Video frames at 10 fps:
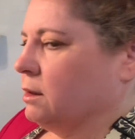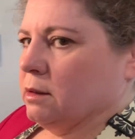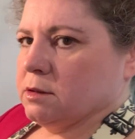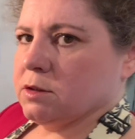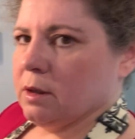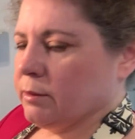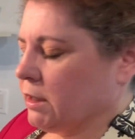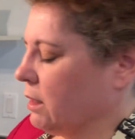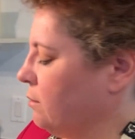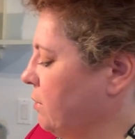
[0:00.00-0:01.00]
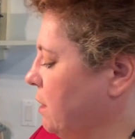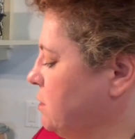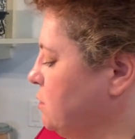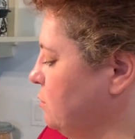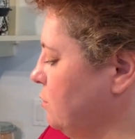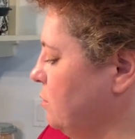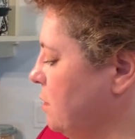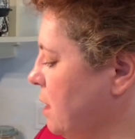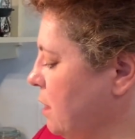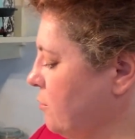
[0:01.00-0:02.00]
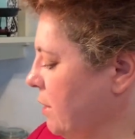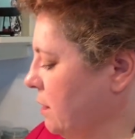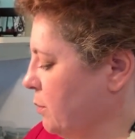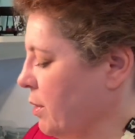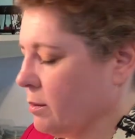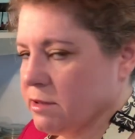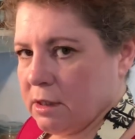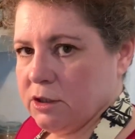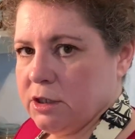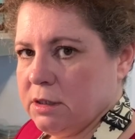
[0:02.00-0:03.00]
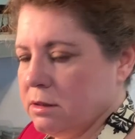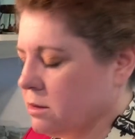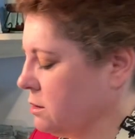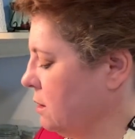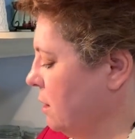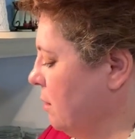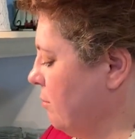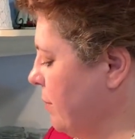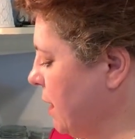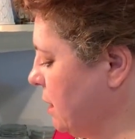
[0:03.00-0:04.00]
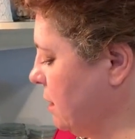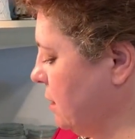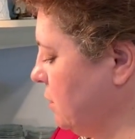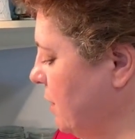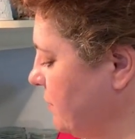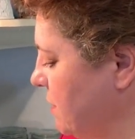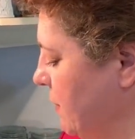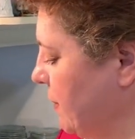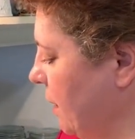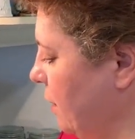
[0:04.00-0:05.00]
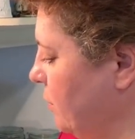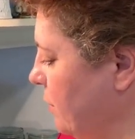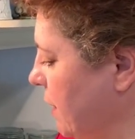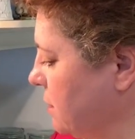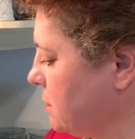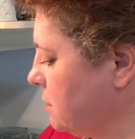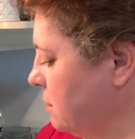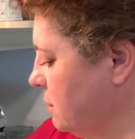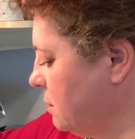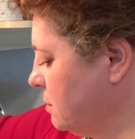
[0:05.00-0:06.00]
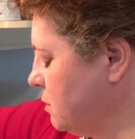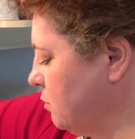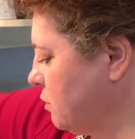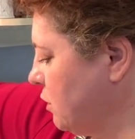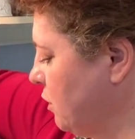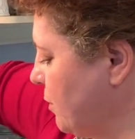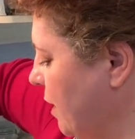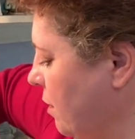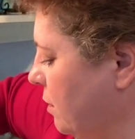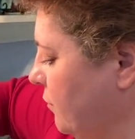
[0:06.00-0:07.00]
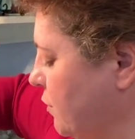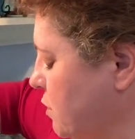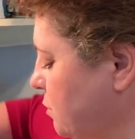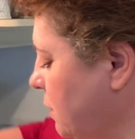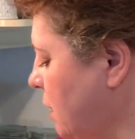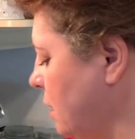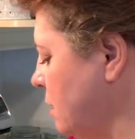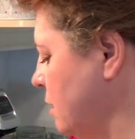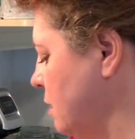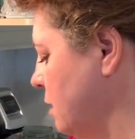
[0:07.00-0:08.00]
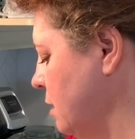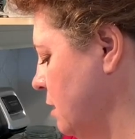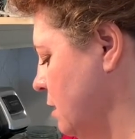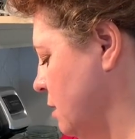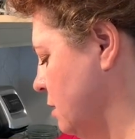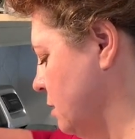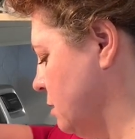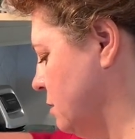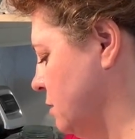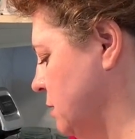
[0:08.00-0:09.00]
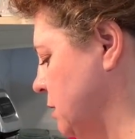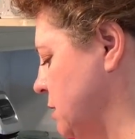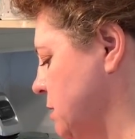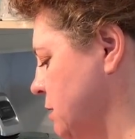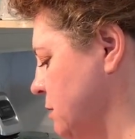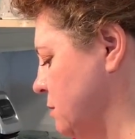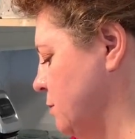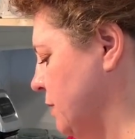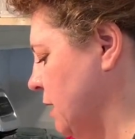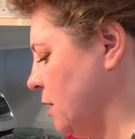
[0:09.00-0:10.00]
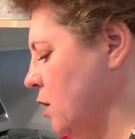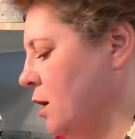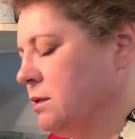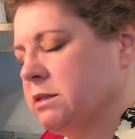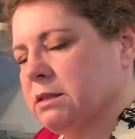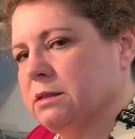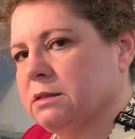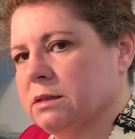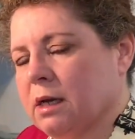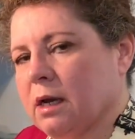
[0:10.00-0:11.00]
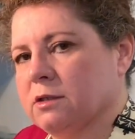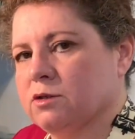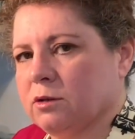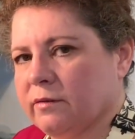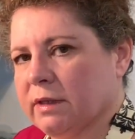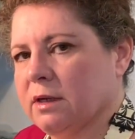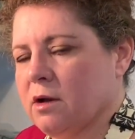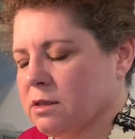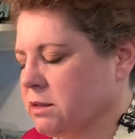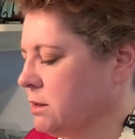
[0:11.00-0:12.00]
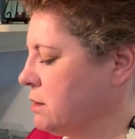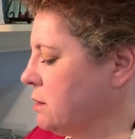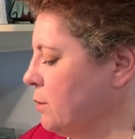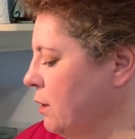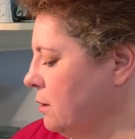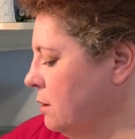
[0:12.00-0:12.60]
So I'm going to get ready to grate the Parmesan cheese, but you have to keep an eye on the rice. Don't turn your back on it for too long. It needs to be at a constant, sort of like a constant simmer,